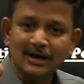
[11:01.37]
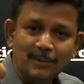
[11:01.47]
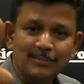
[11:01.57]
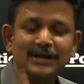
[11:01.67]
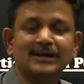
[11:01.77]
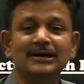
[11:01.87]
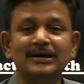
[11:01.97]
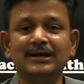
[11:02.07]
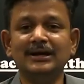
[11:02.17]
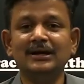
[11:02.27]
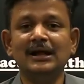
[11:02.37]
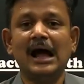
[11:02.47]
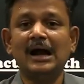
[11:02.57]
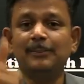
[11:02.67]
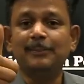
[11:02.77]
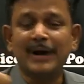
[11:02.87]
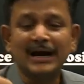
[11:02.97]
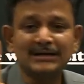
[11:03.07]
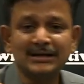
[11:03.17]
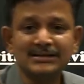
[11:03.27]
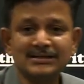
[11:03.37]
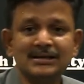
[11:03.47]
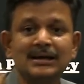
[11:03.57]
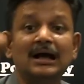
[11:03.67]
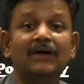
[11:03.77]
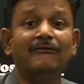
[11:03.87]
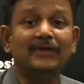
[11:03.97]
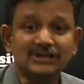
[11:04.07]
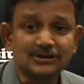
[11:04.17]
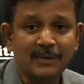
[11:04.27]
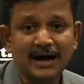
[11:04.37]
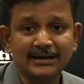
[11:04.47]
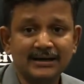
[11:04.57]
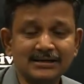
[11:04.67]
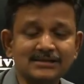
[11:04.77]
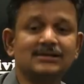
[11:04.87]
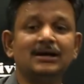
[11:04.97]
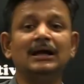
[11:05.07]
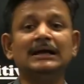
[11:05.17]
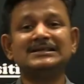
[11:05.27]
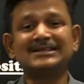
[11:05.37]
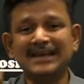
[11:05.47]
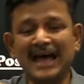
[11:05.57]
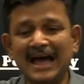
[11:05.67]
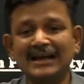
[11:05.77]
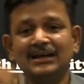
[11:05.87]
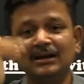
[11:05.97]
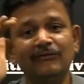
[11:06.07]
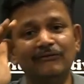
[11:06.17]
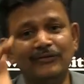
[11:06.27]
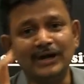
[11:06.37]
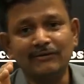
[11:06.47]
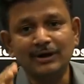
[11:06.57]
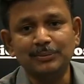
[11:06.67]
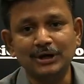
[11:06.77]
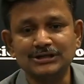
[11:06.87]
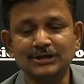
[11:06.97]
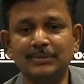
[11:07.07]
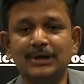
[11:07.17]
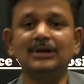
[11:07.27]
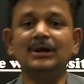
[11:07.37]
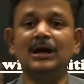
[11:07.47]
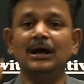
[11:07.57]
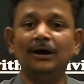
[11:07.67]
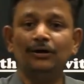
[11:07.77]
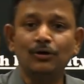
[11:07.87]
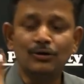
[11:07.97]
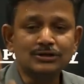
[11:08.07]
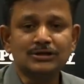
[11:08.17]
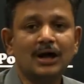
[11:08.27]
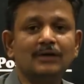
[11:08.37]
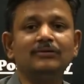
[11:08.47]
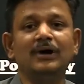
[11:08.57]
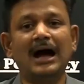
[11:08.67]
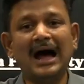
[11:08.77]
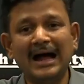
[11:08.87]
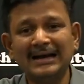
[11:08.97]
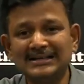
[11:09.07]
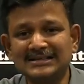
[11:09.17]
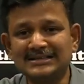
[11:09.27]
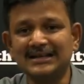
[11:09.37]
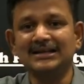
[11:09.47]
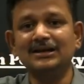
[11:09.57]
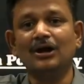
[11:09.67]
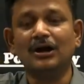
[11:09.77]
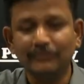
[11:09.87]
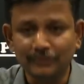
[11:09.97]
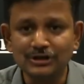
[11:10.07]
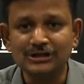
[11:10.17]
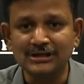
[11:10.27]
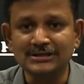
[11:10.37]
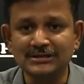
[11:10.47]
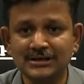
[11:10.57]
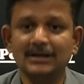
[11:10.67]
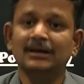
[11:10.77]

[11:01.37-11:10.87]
completely needed. And practice with smartness. Scan wherever possible. Don't solve unnecessarily a lot of questions.